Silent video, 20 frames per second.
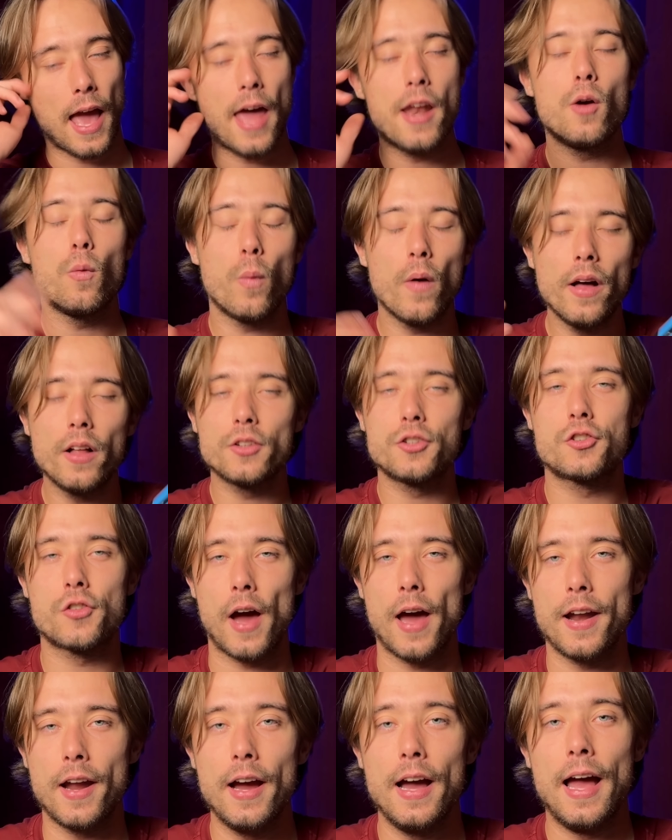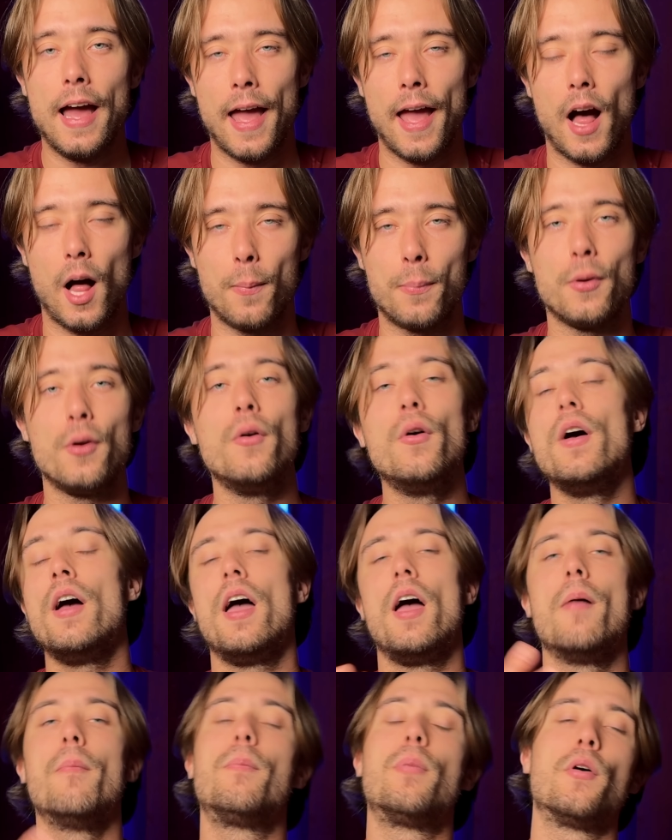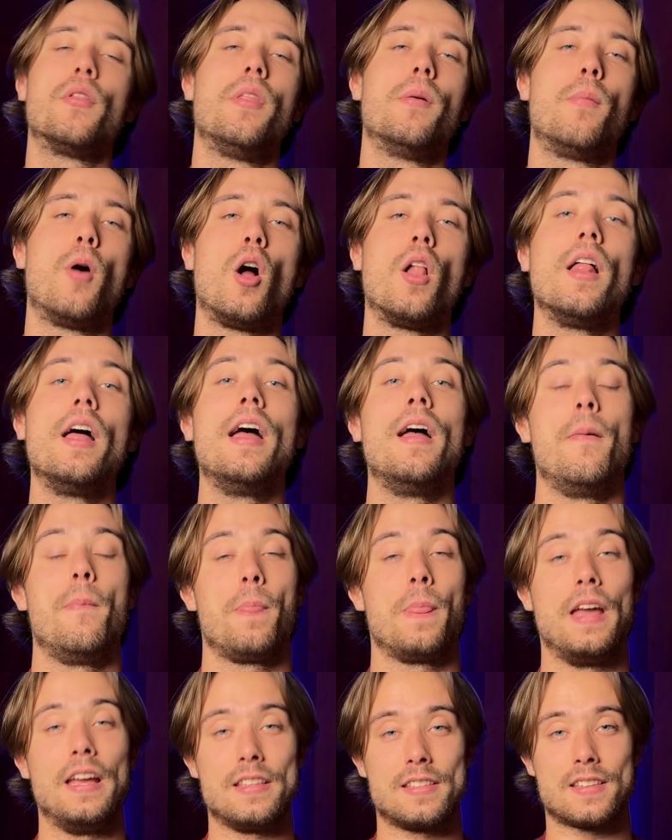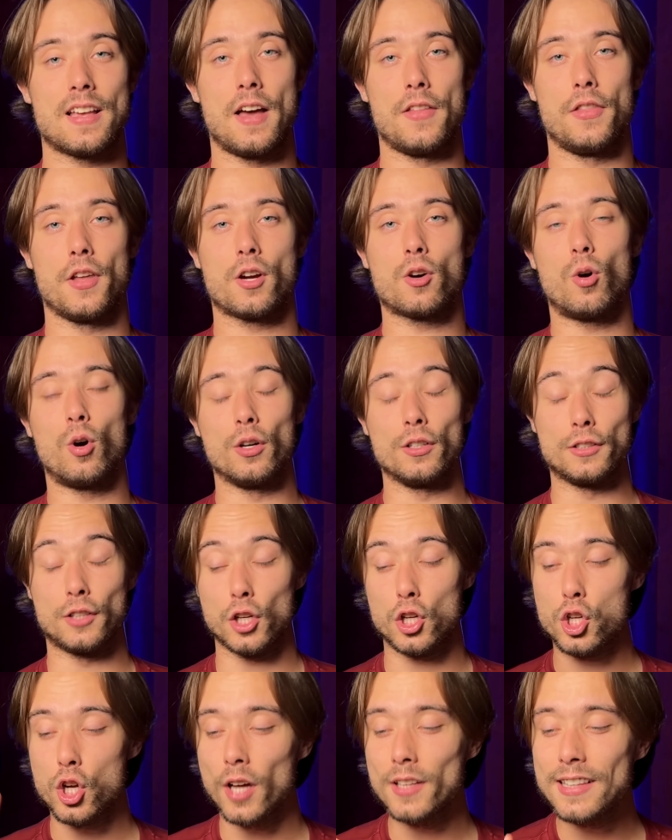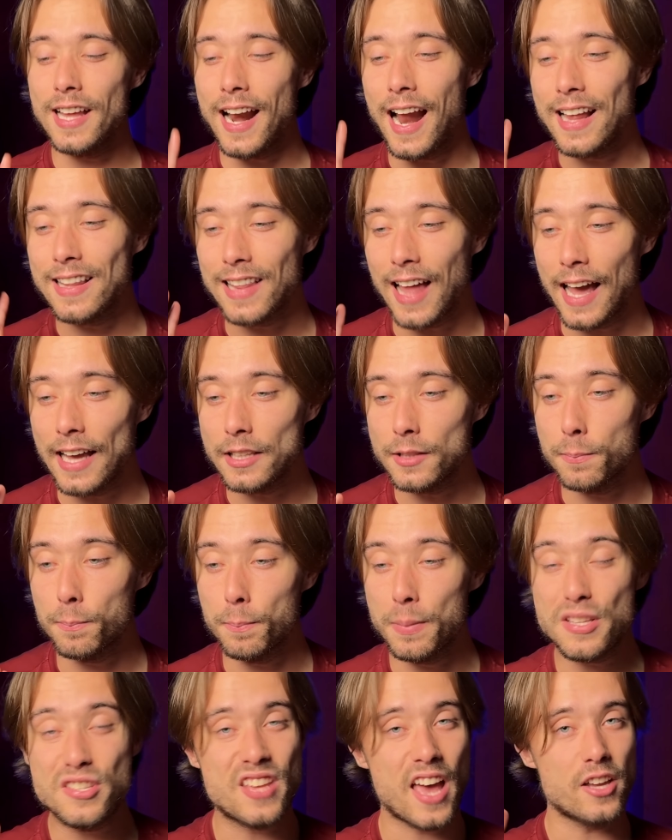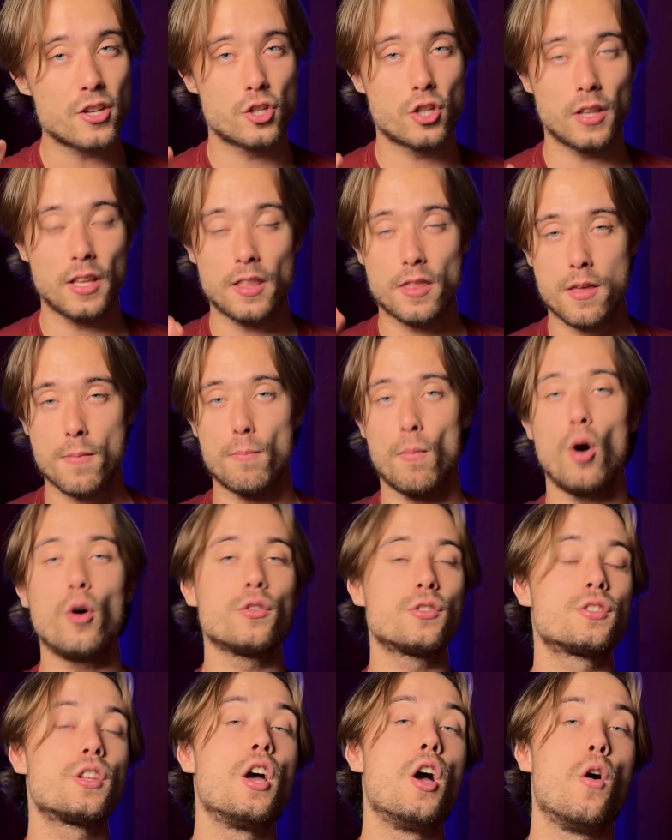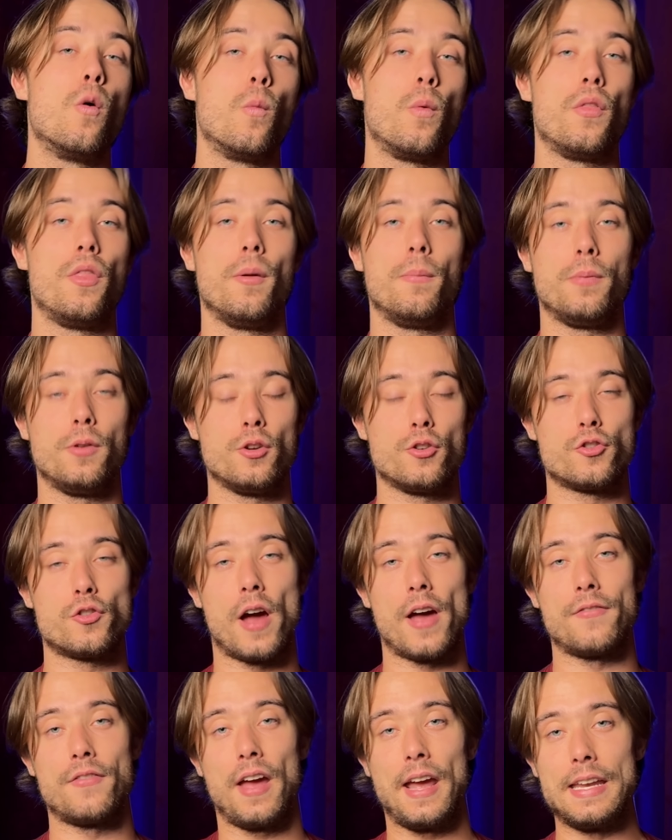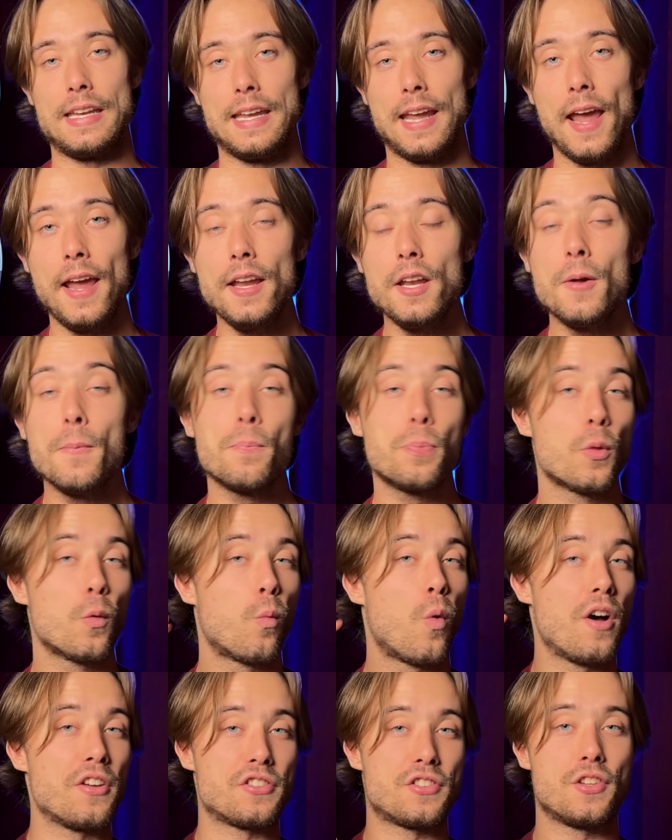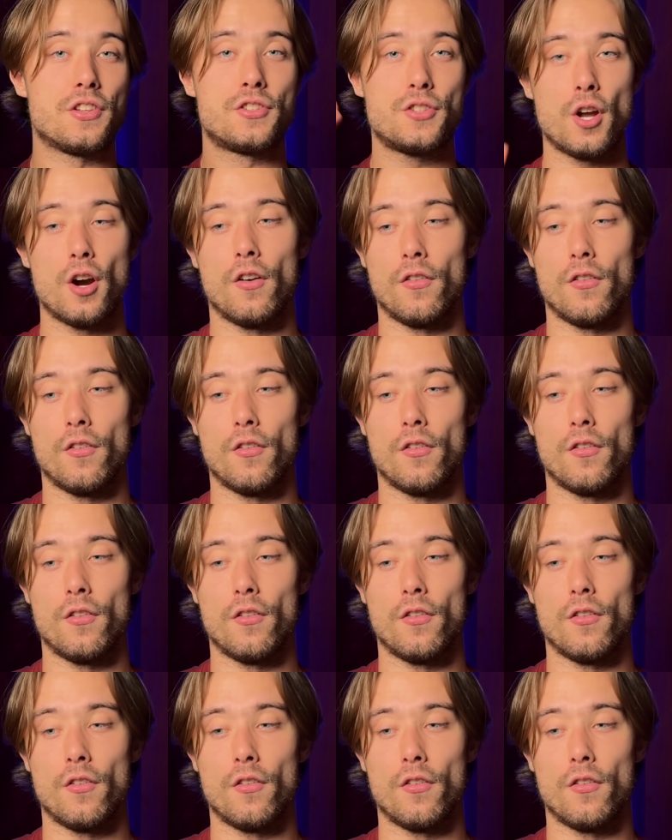it will try to help you and put the ball inside the court. The shot that I liked potentially the most with the Pure Drive 98 was the serve.